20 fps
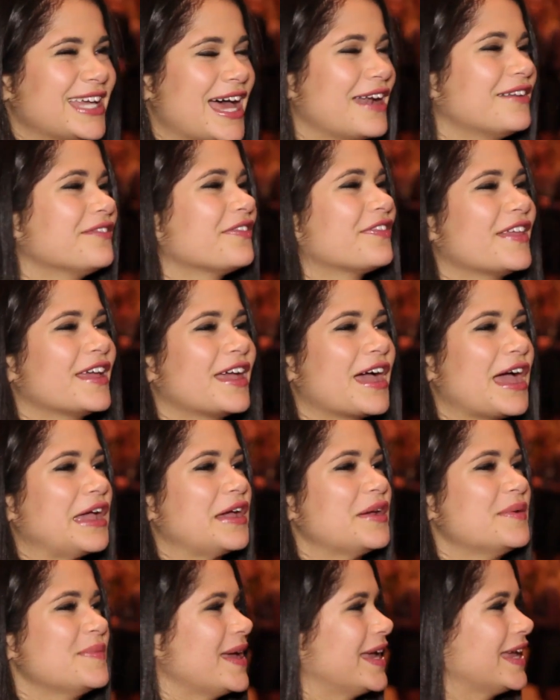I don't think I
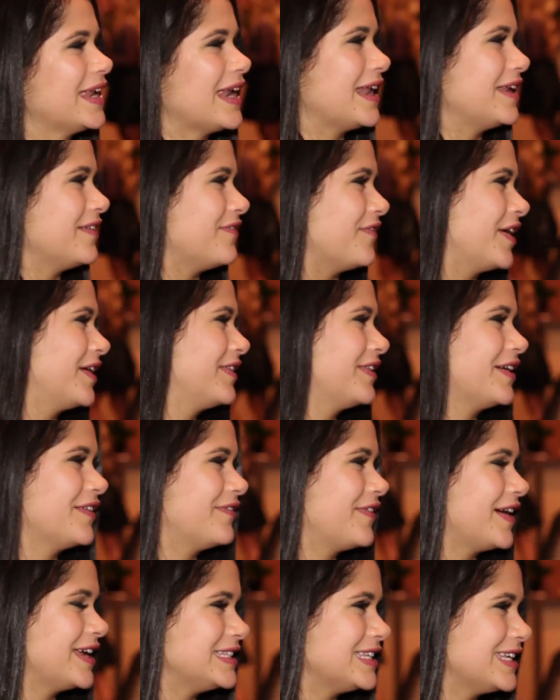could make it any further
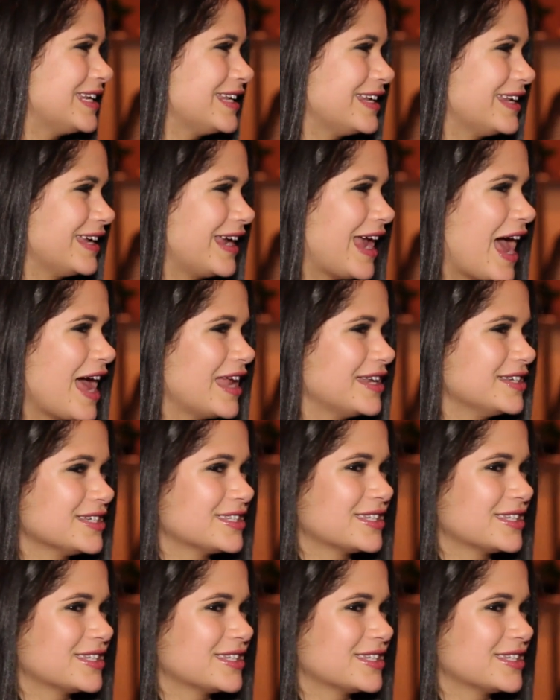if I did it again,